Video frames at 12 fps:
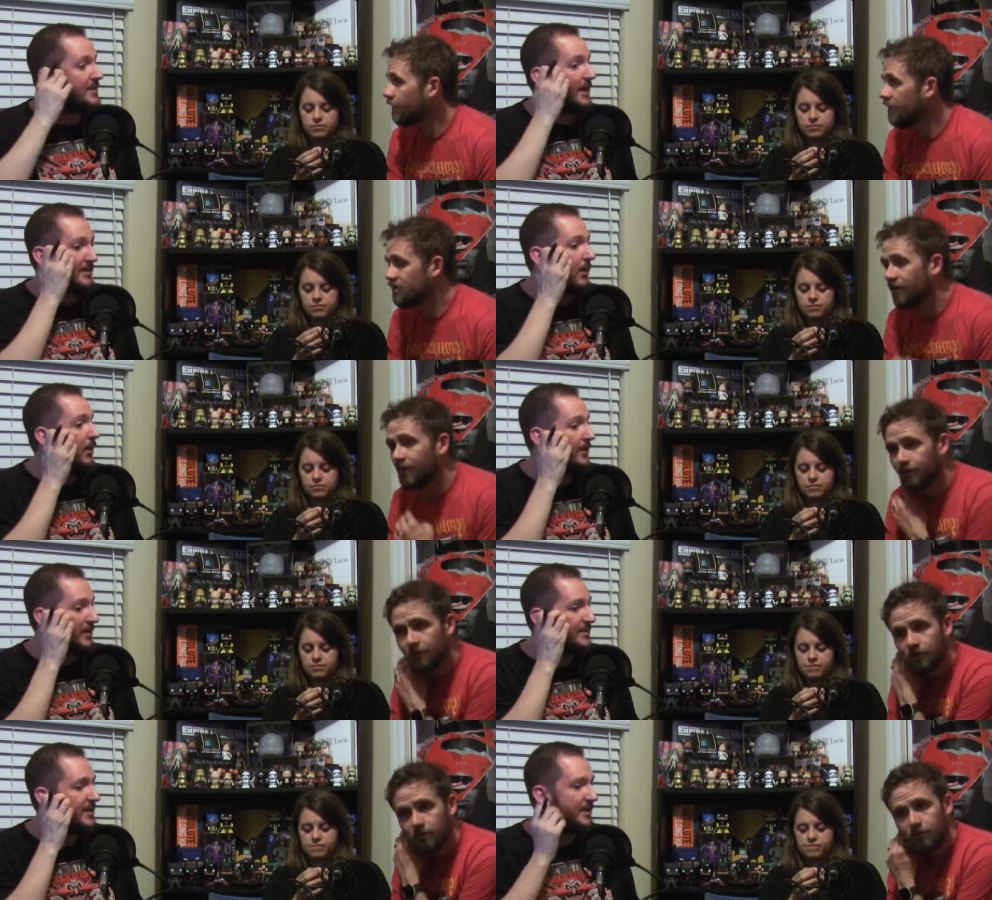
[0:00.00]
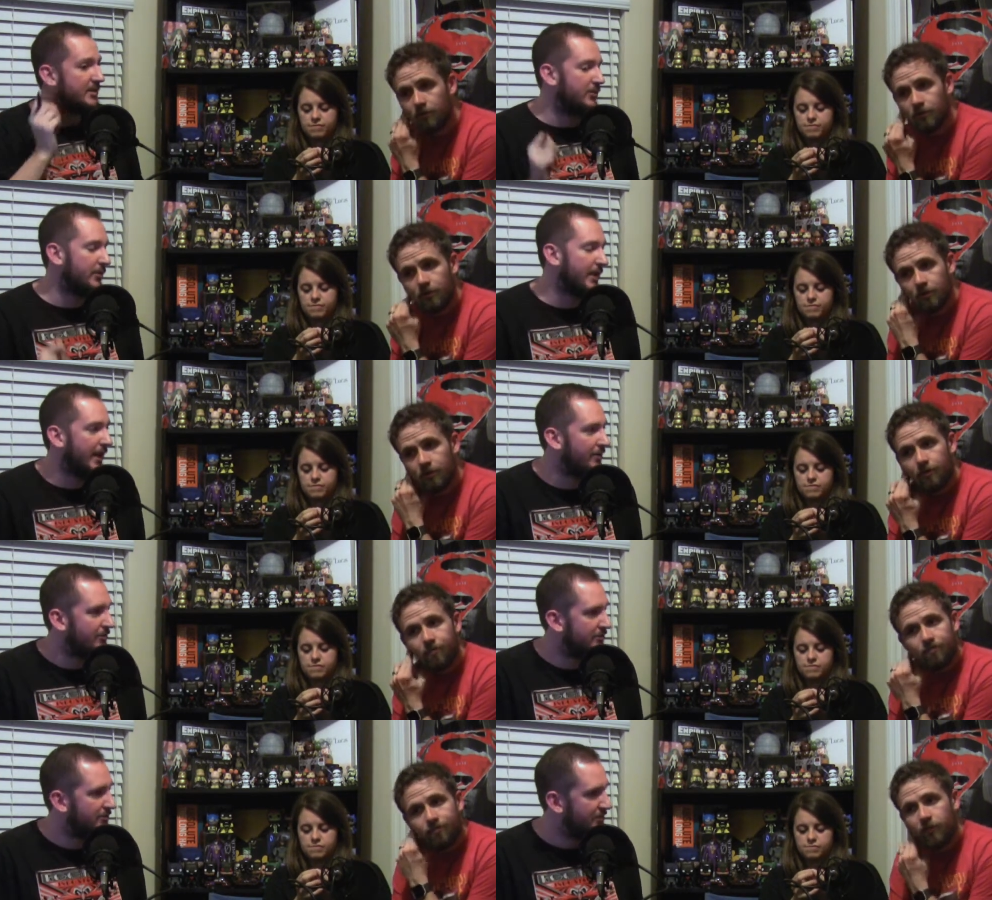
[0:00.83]
Speaker 1: yeah, yes, all that is taken into account.
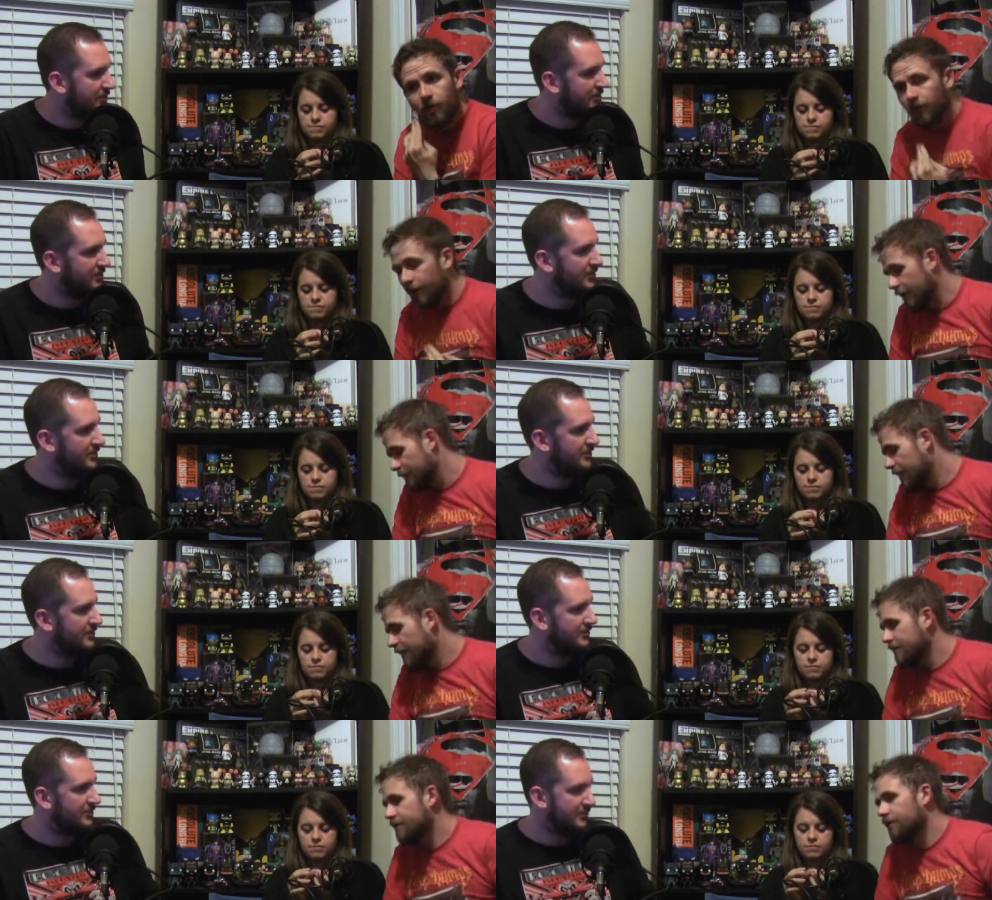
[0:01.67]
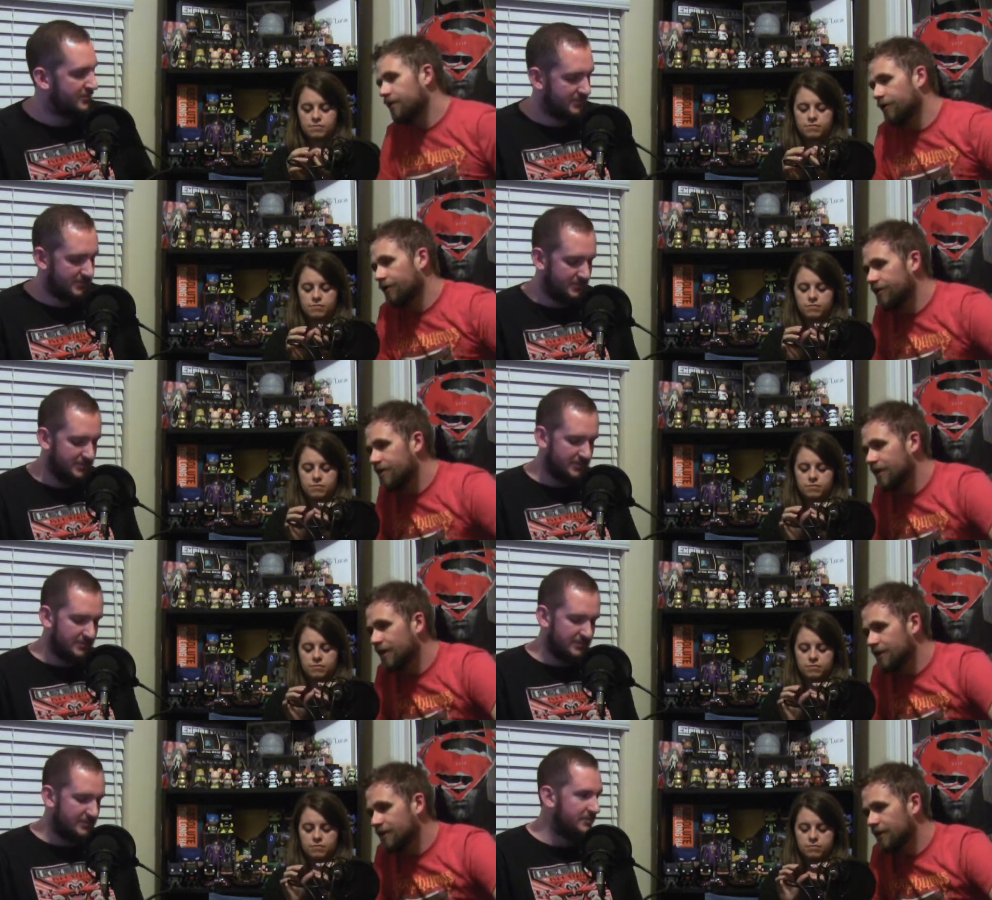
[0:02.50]
Speaker 2: Okay, because you know there's
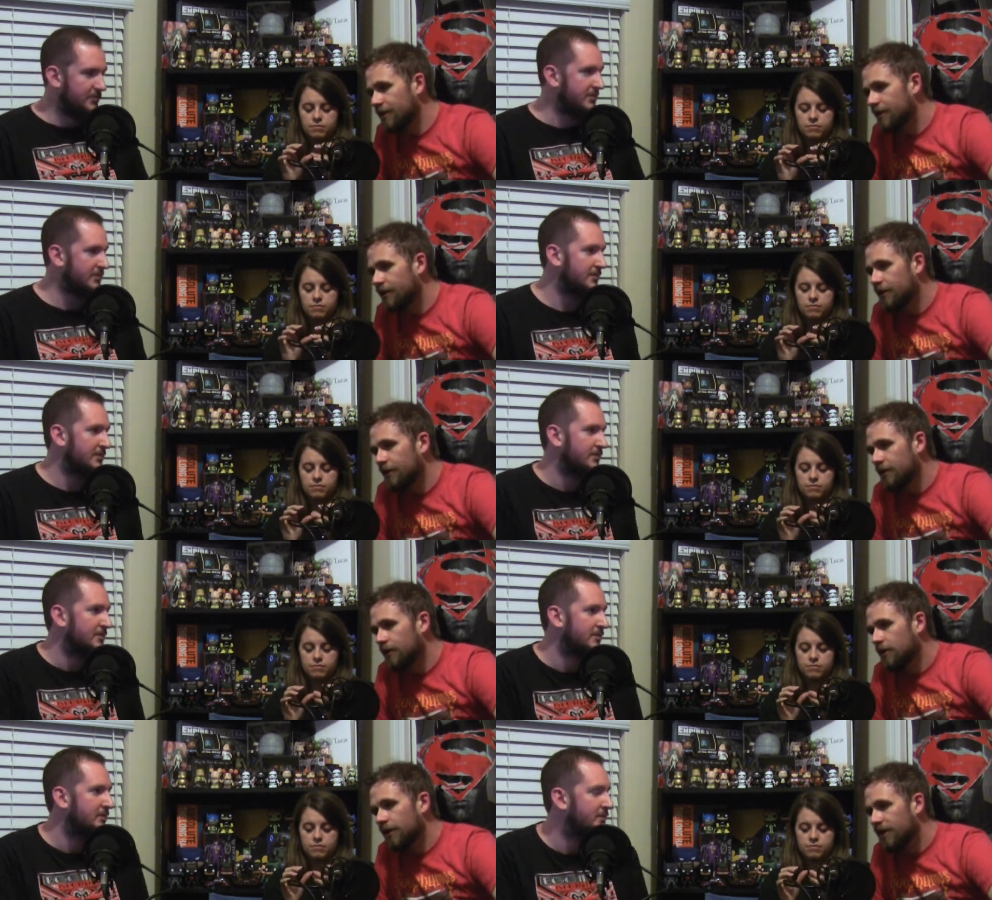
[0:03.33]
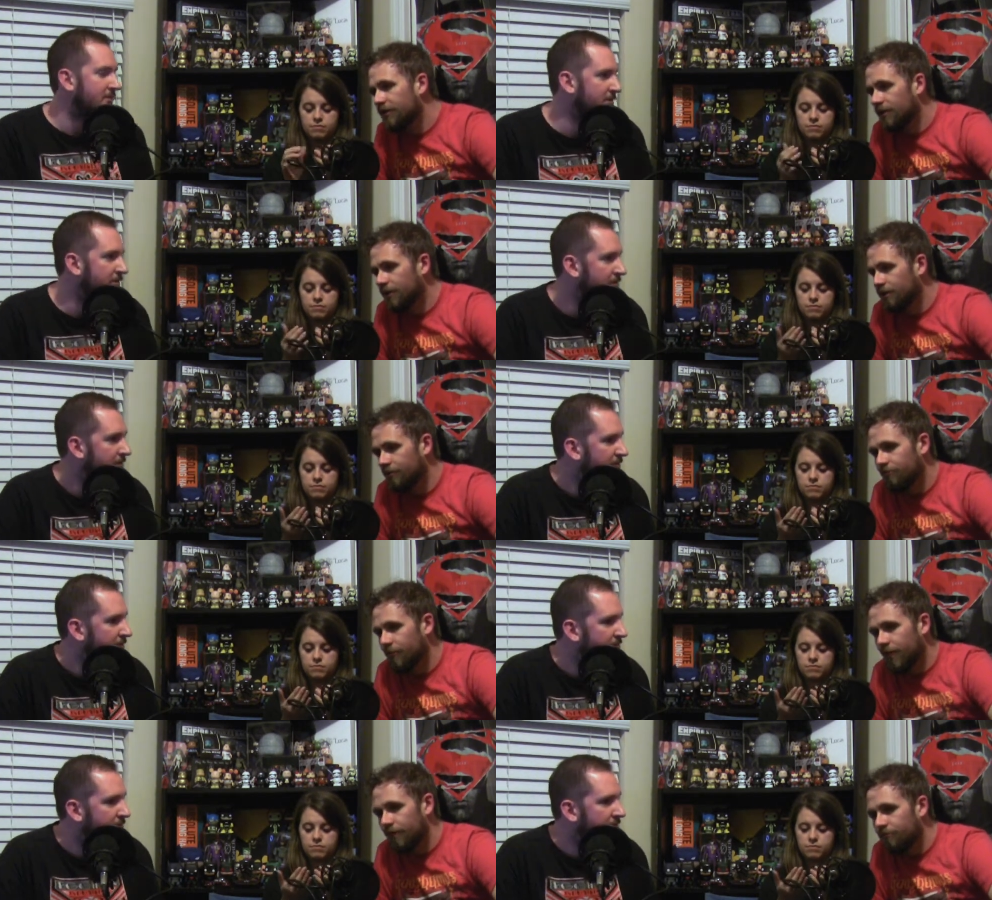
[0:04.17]
things like like even
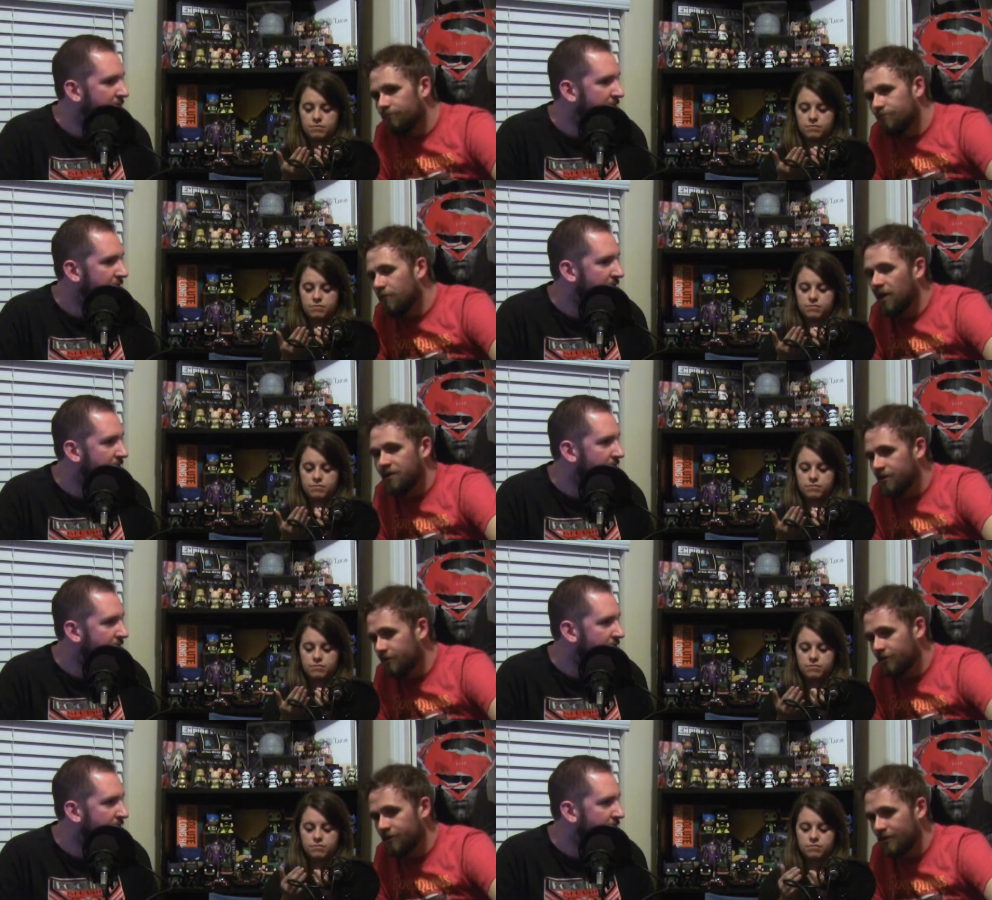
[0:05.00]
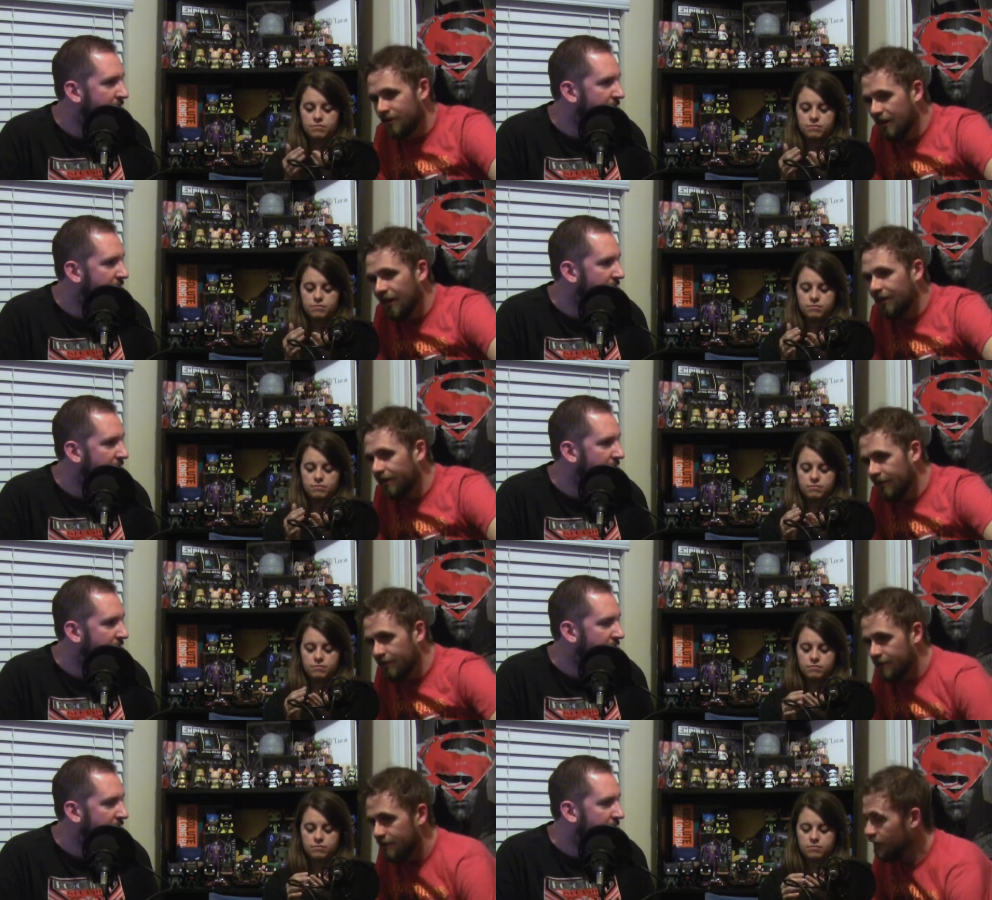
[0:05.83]
like Monsters and
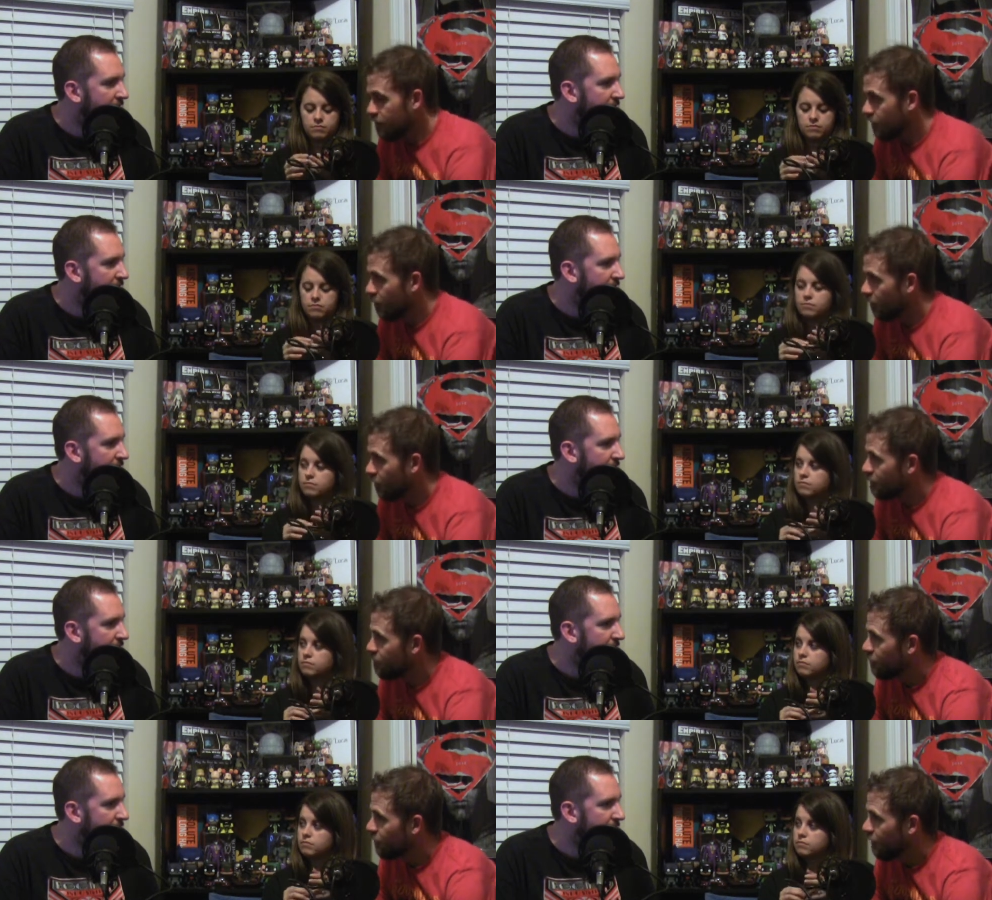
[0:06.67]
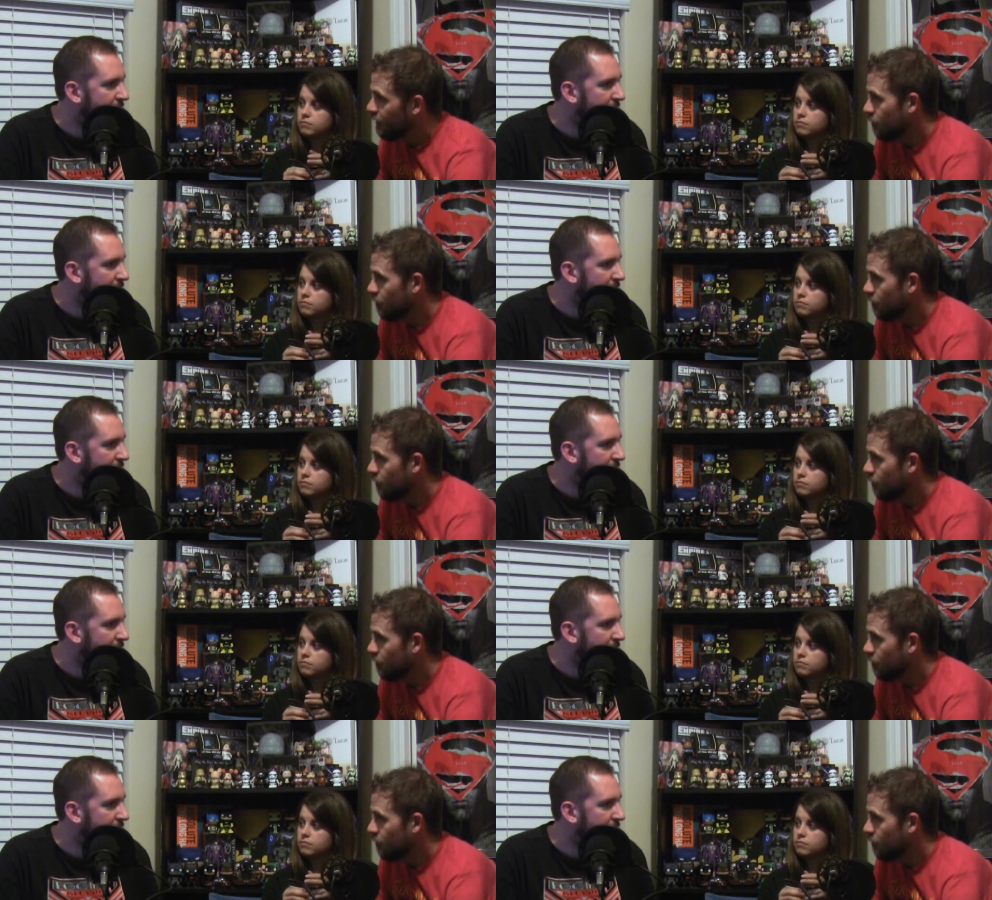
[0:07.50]
Aliens, the DreamWorks movie,